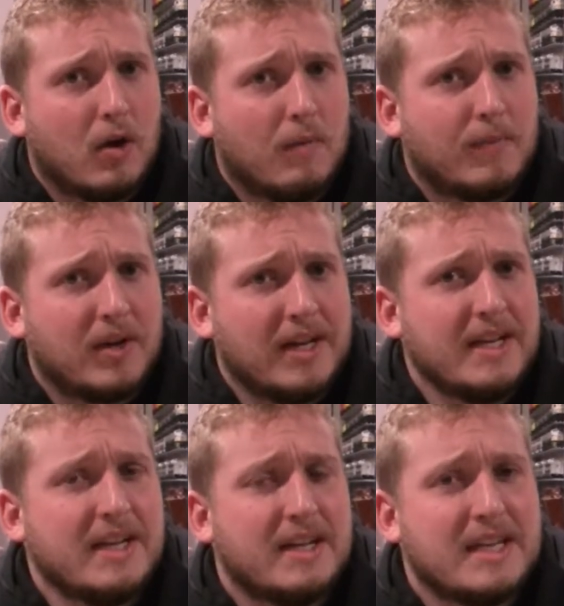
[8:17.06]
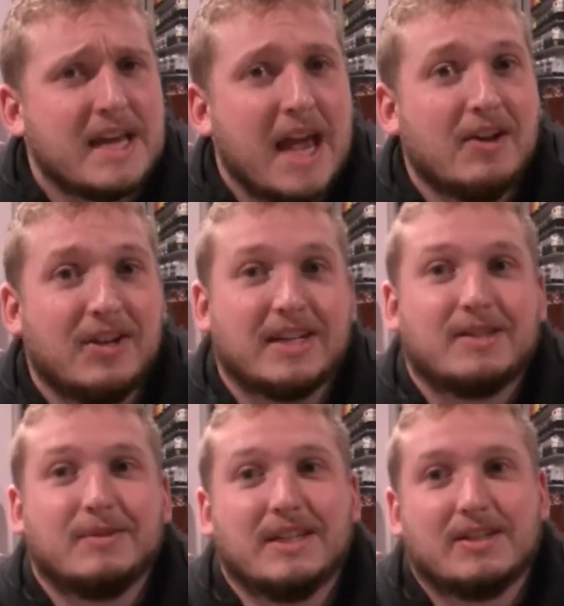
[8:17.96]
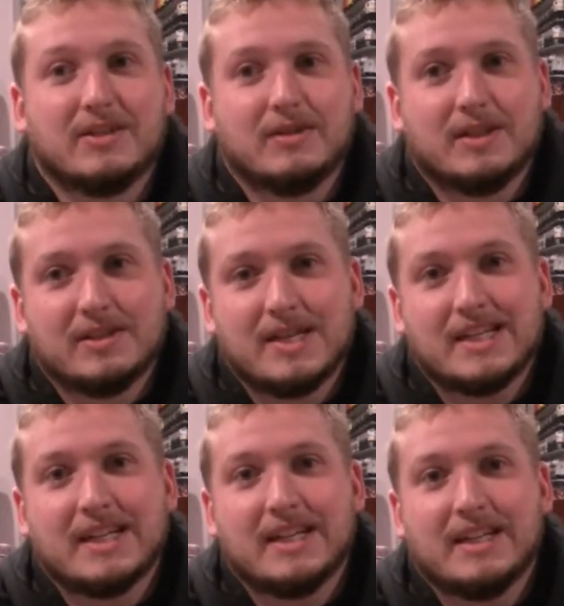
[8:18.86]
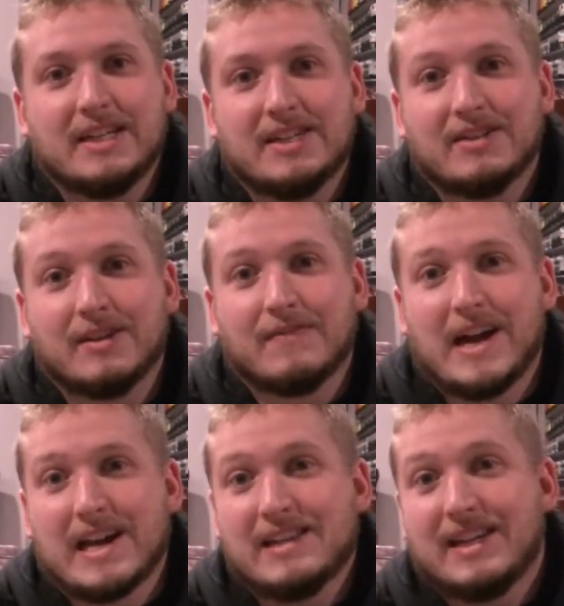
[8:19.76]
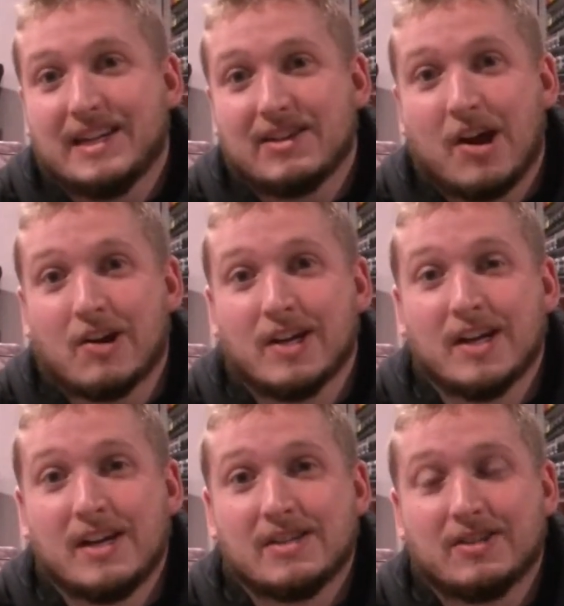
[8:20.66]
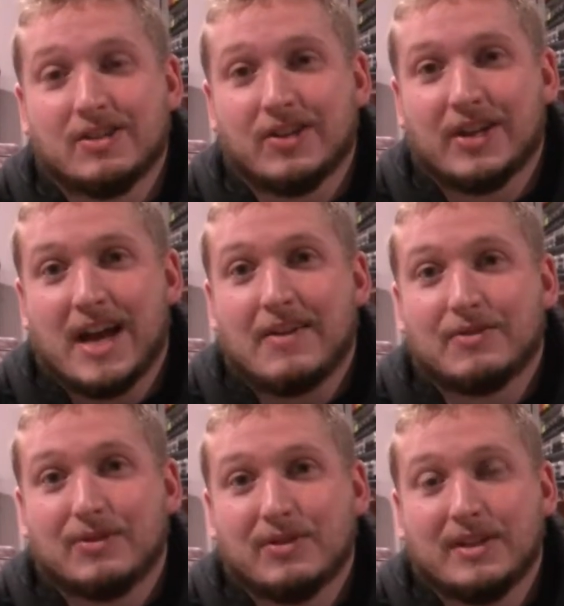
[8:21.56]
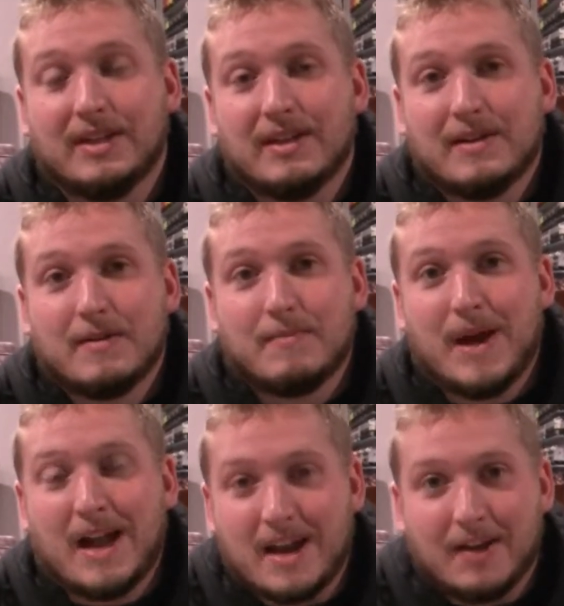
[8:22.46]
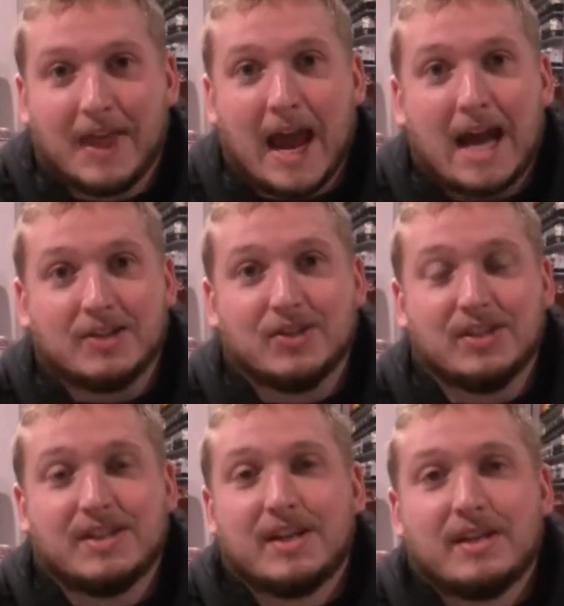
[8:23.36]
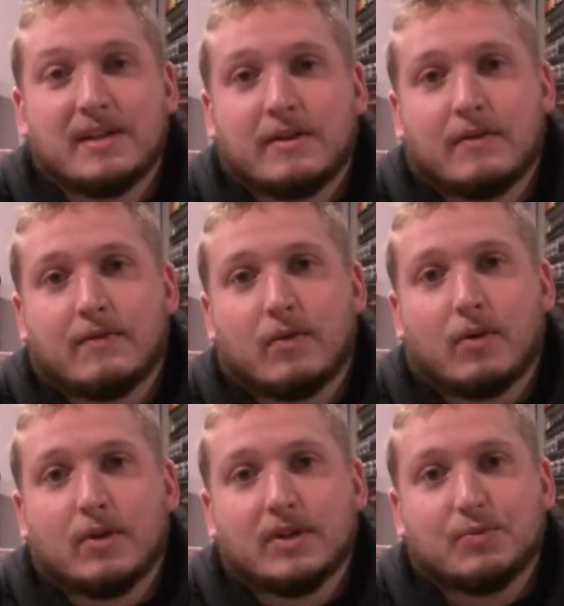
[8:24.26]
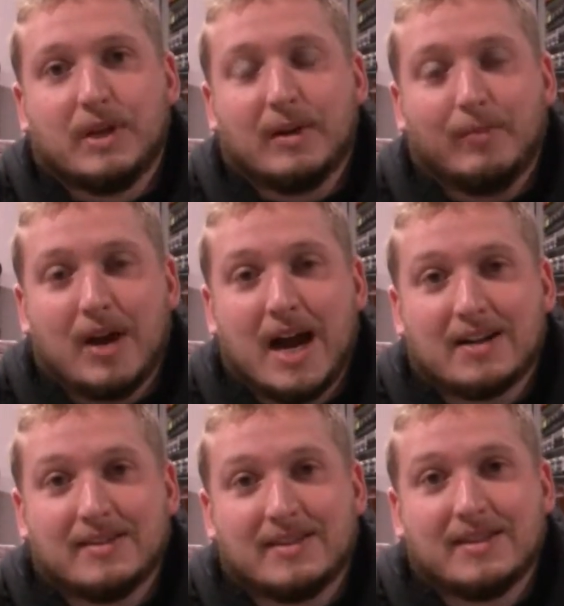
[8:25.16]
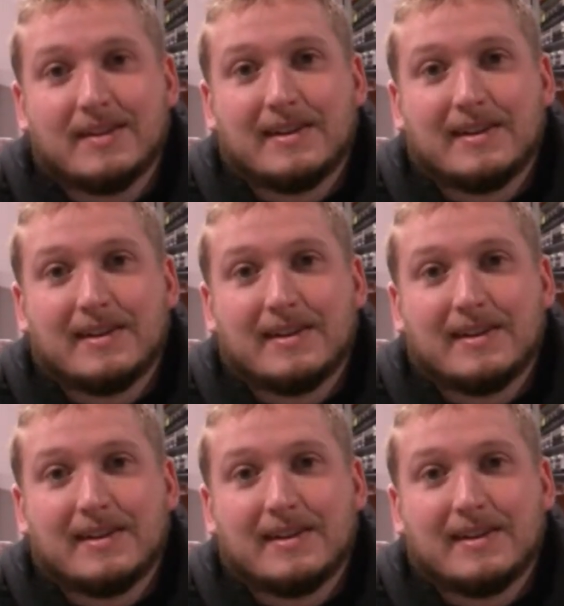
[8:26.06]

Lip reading: playing Yale next week, so it does not get any easier. In fact, I'd say it gets harder. So they're going to have to really batten down the hatches for this week of practice.